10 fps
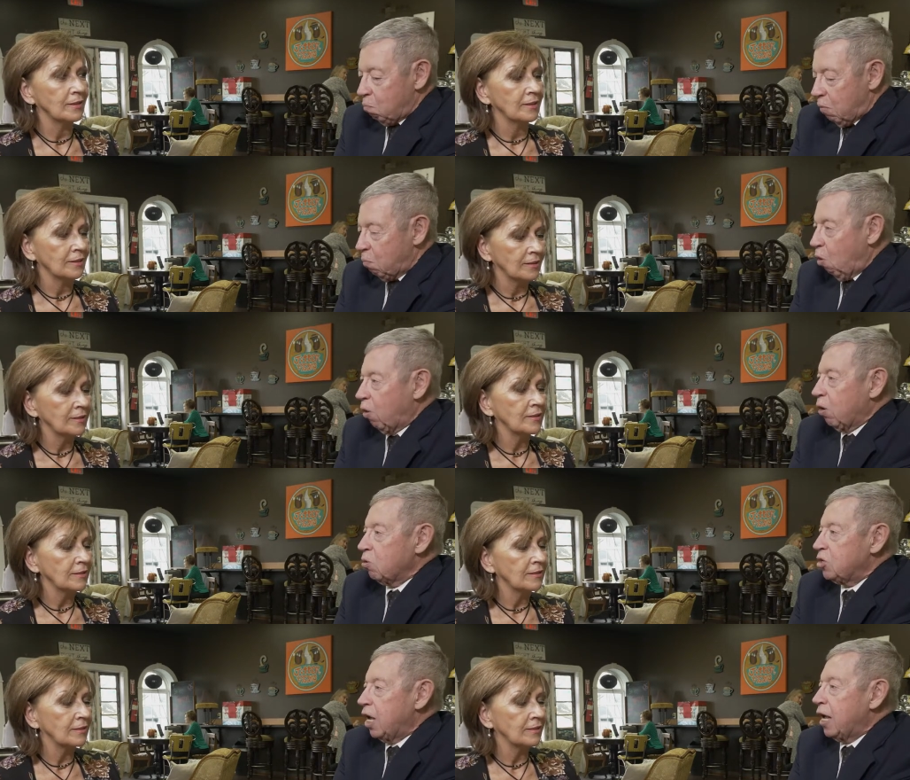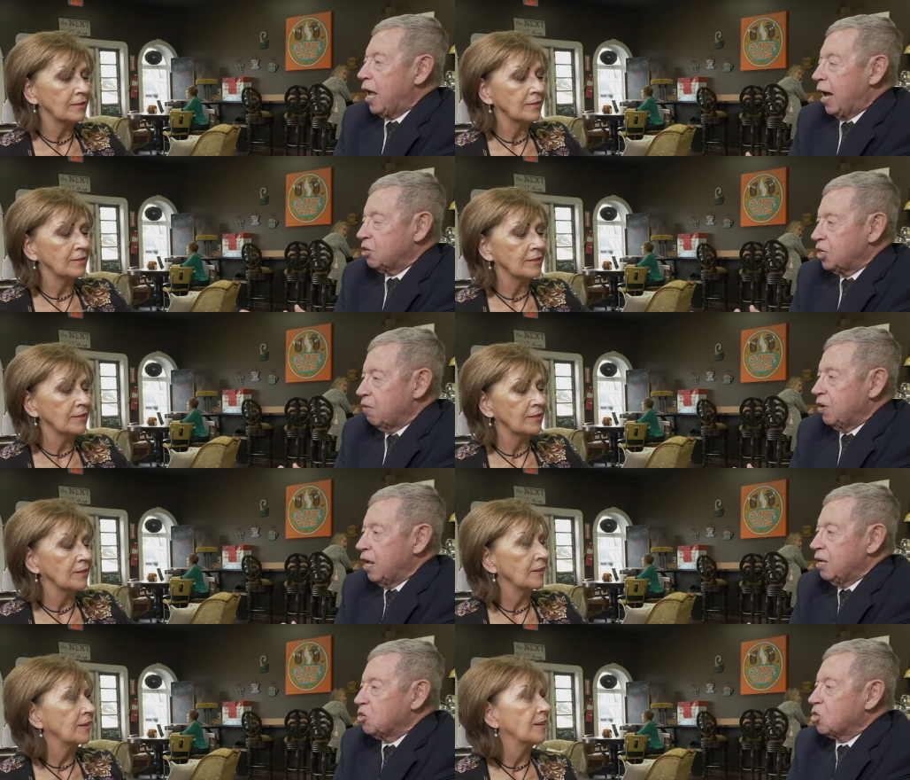Speaker 1: the Memorial Day
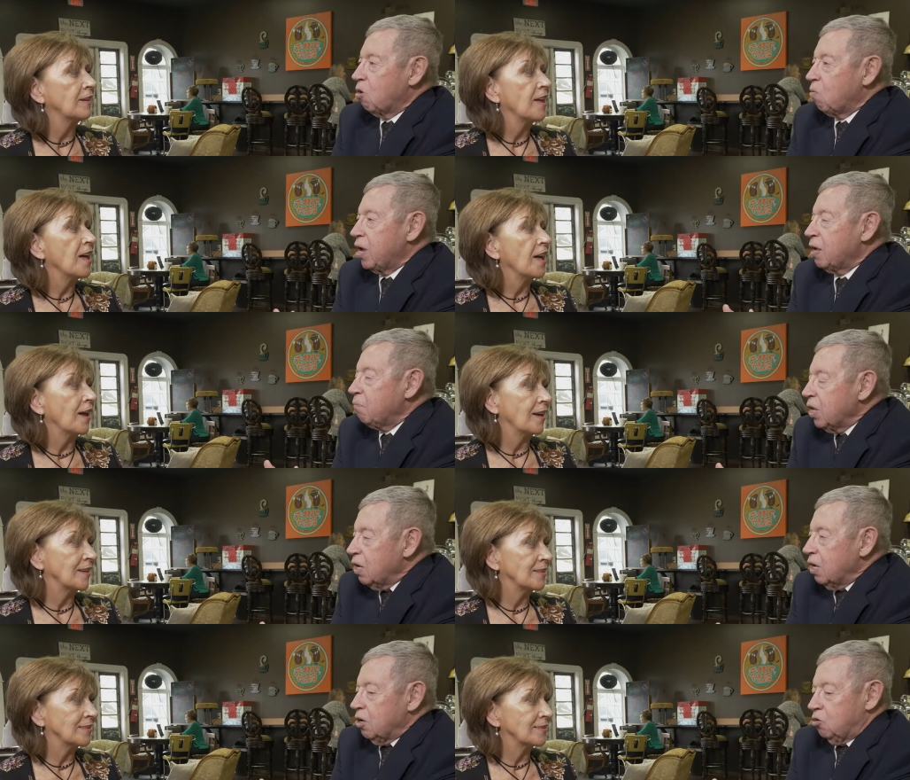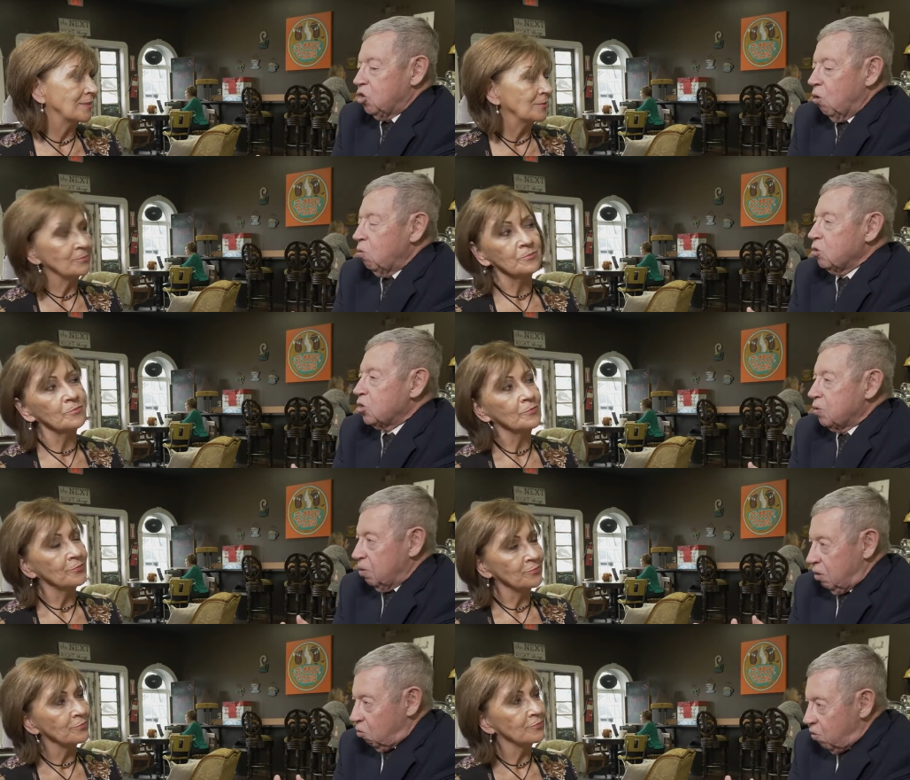activities, so we chose
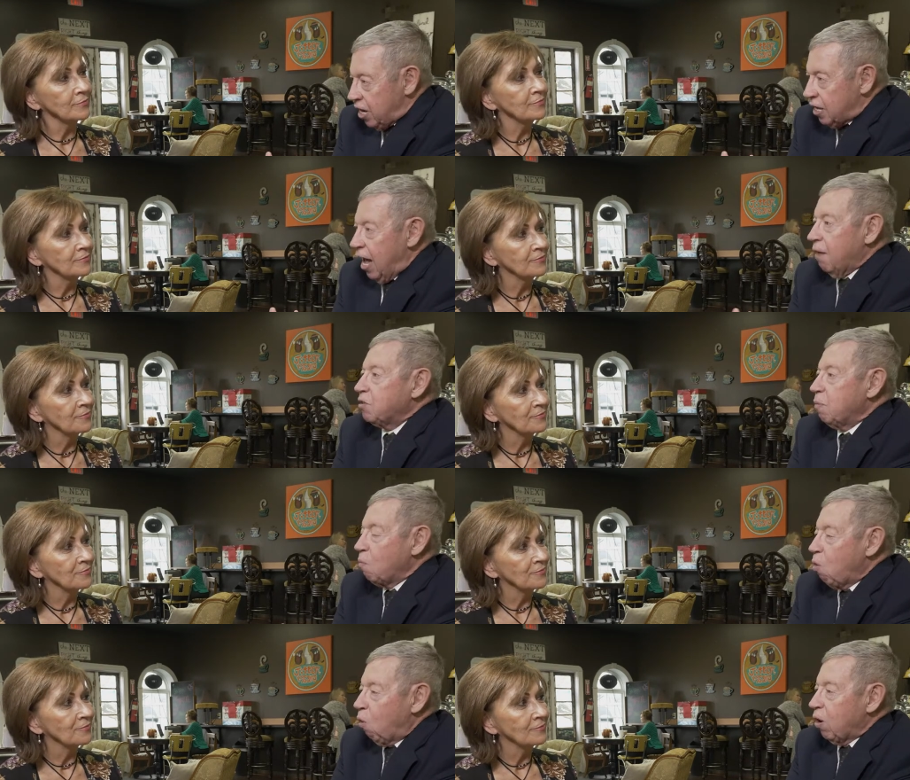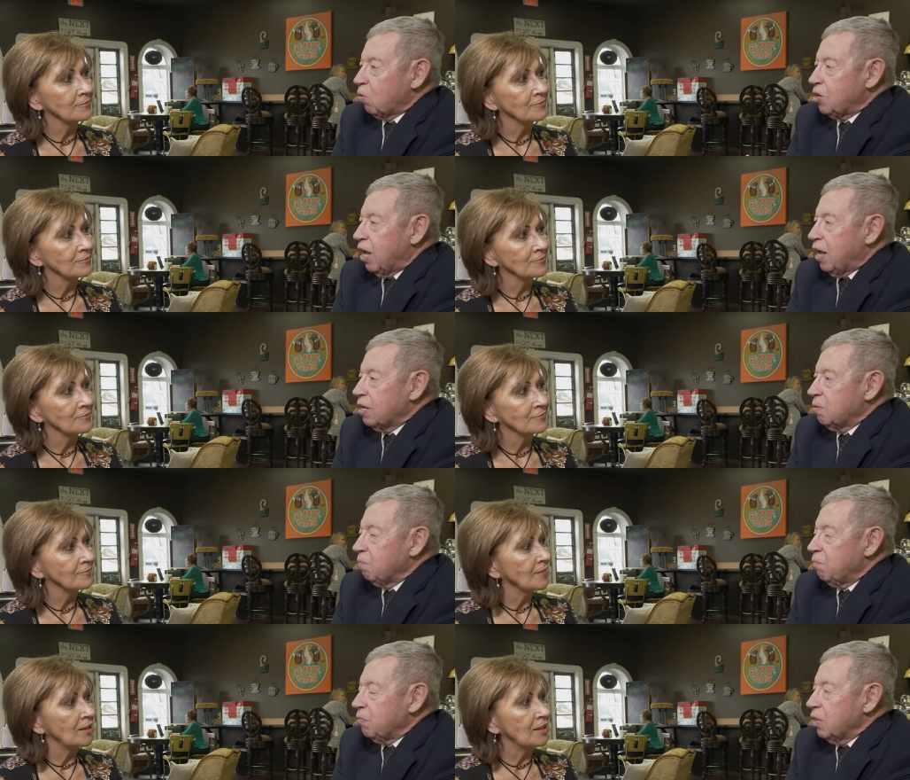the week after Memorial
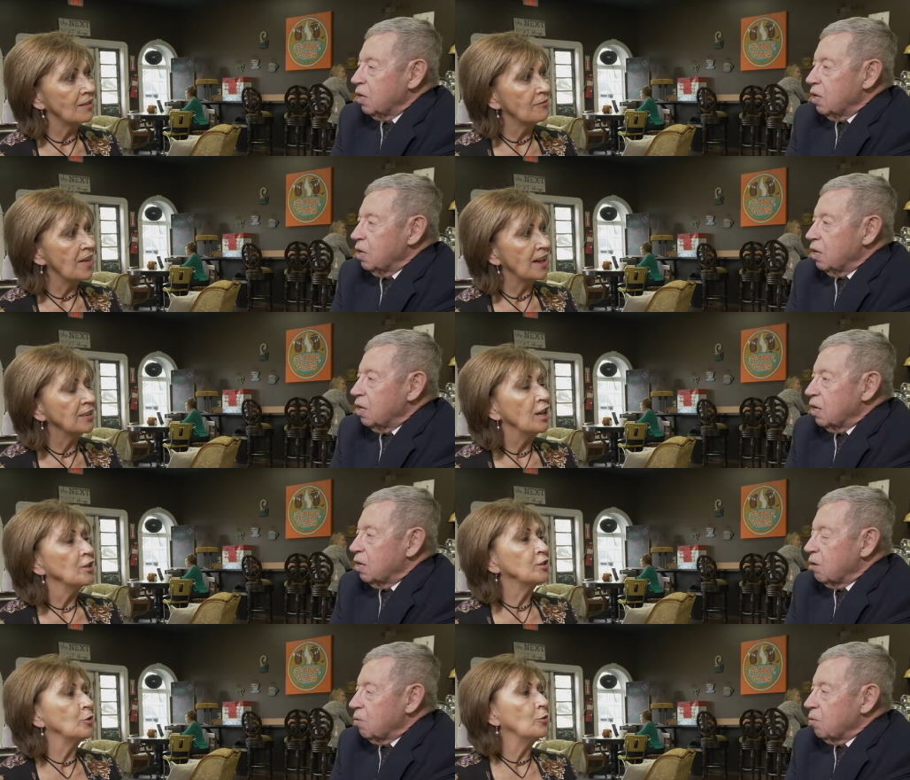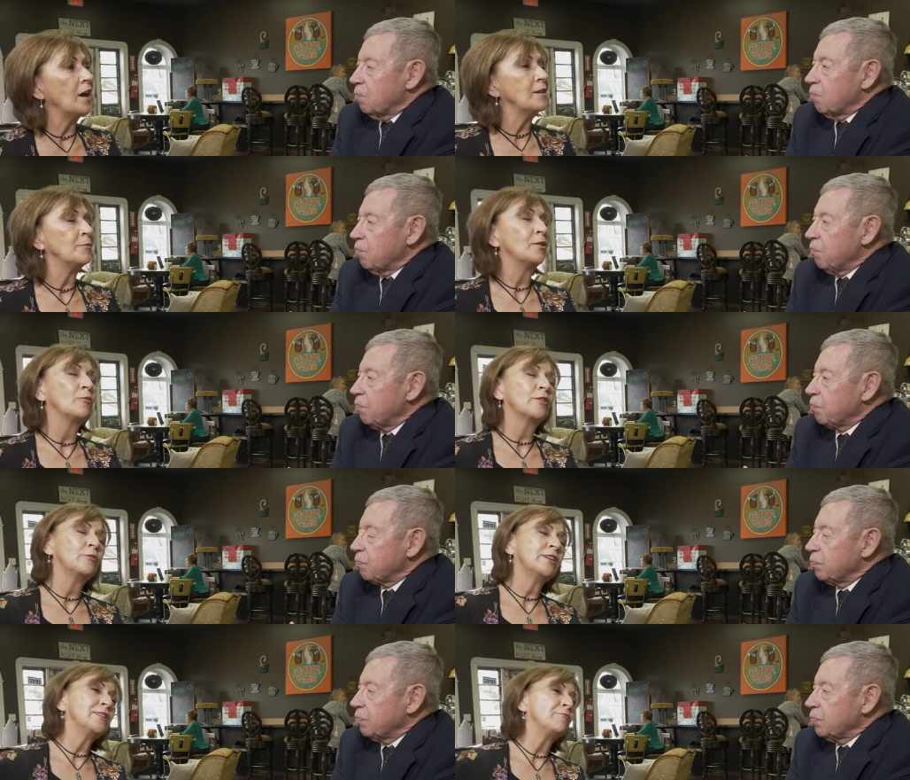
Speaker 2: I love that. So um, we're
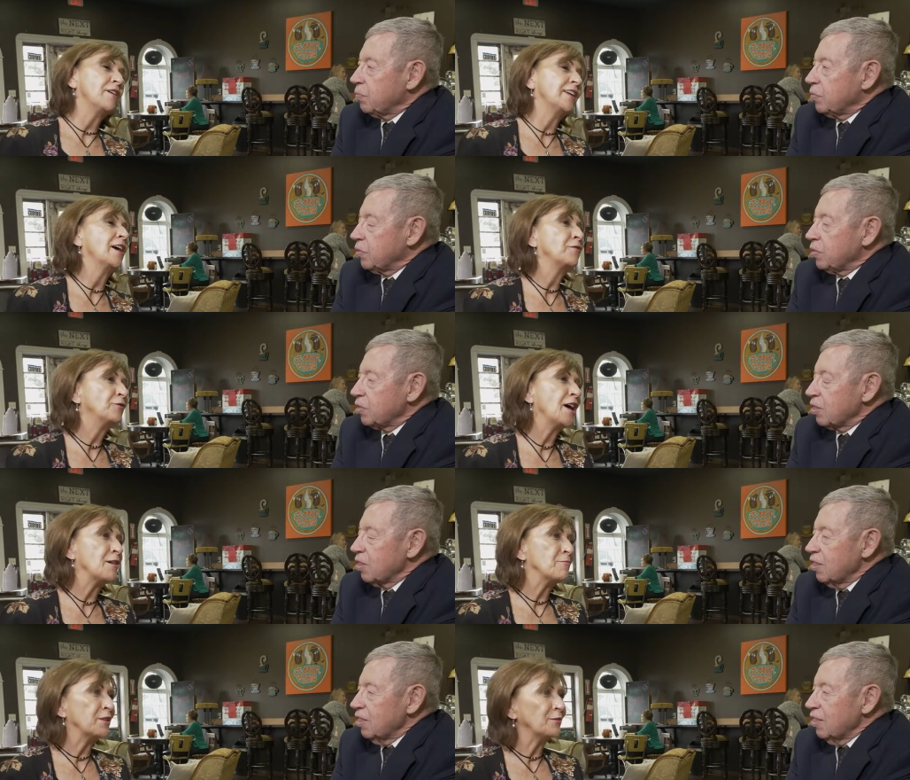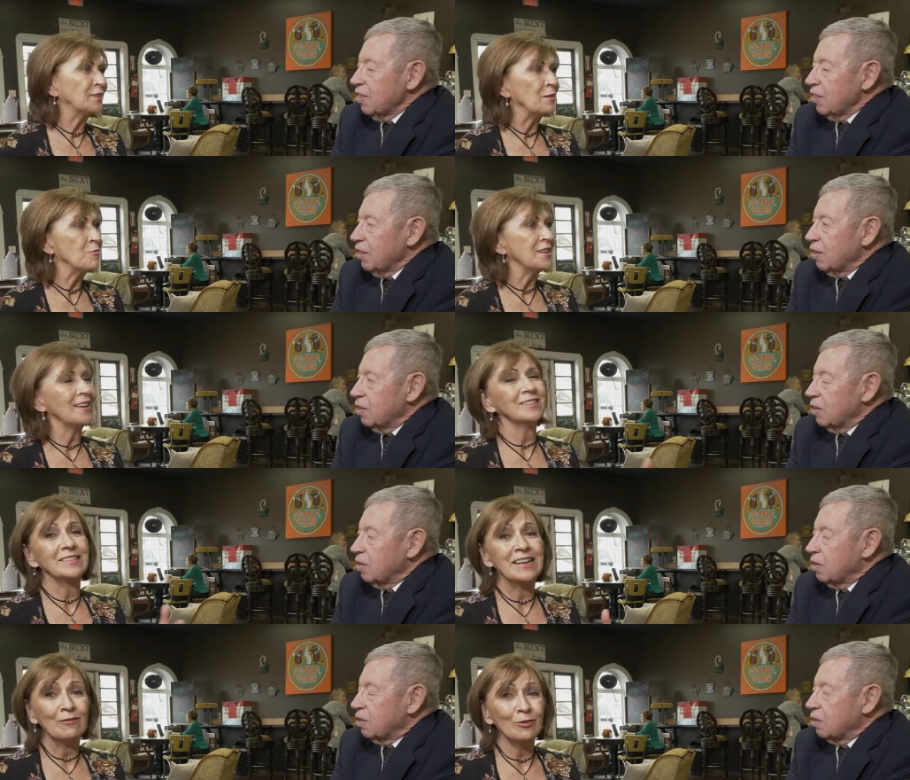quickly running out of time, but if someone has
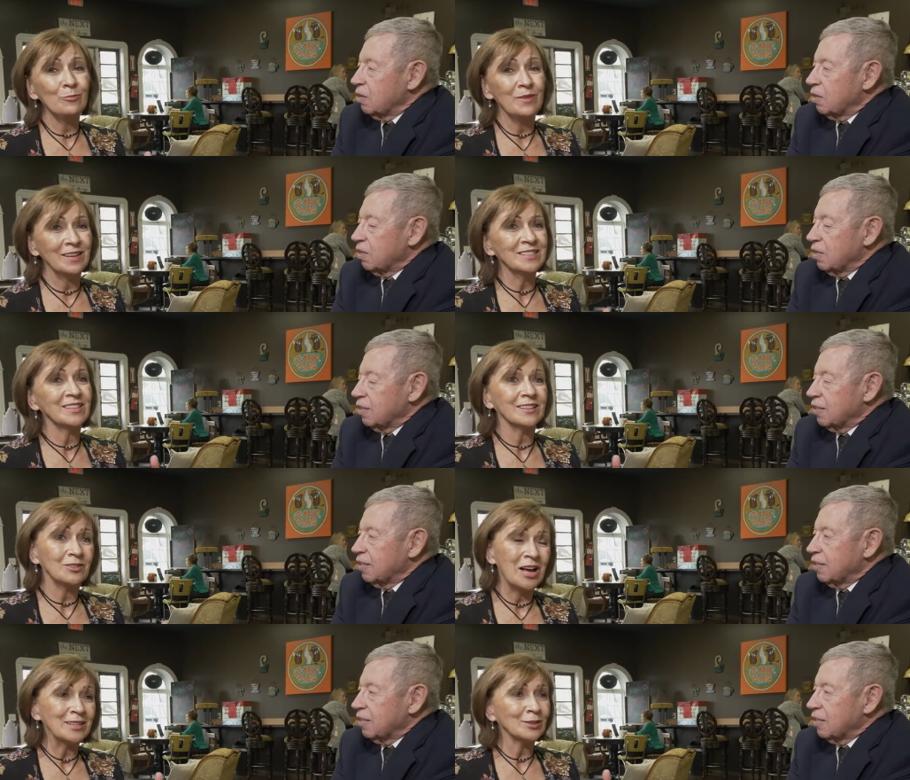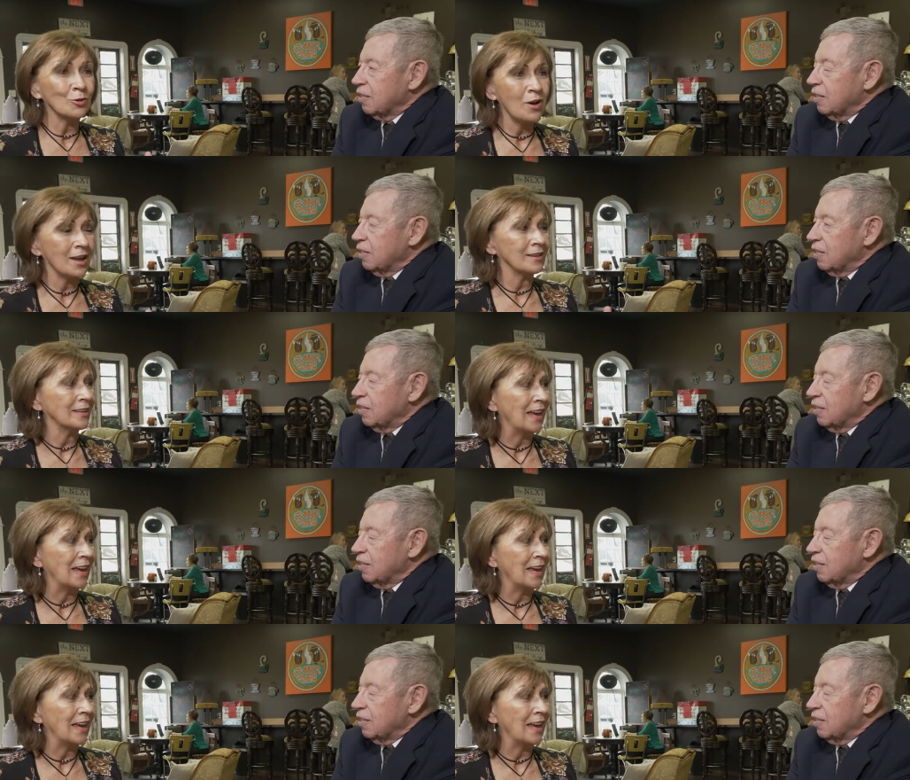never been to the Glasgow Highland